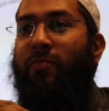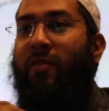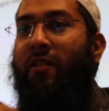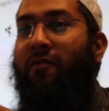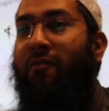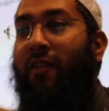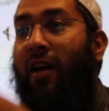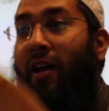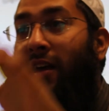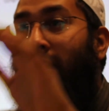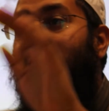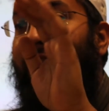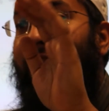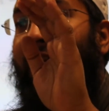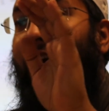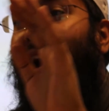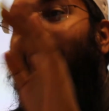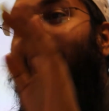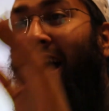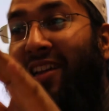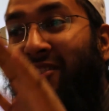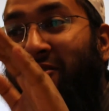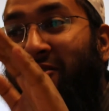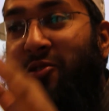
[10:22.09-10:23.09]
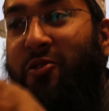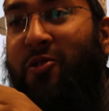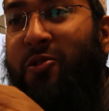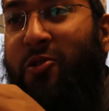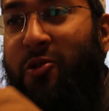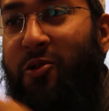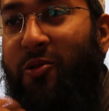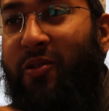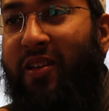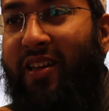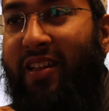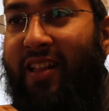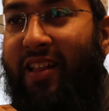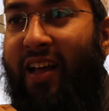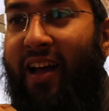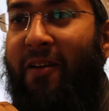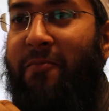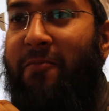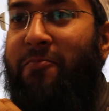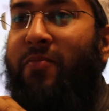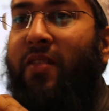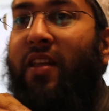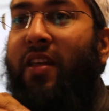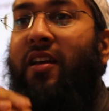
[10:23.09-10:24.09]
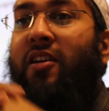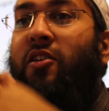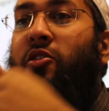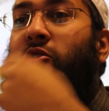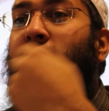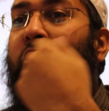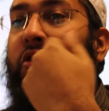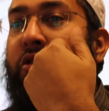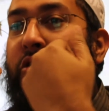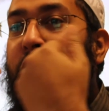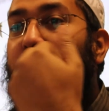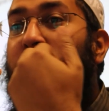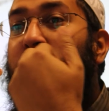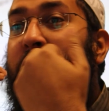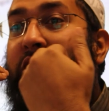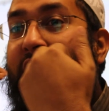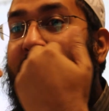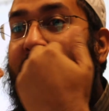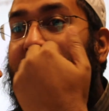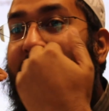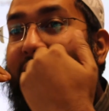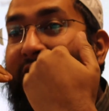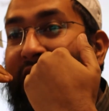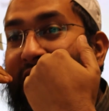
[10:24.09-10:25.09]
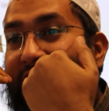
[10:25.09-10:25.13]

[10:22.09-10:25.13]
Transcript: Right, now as you're doing that, you're using the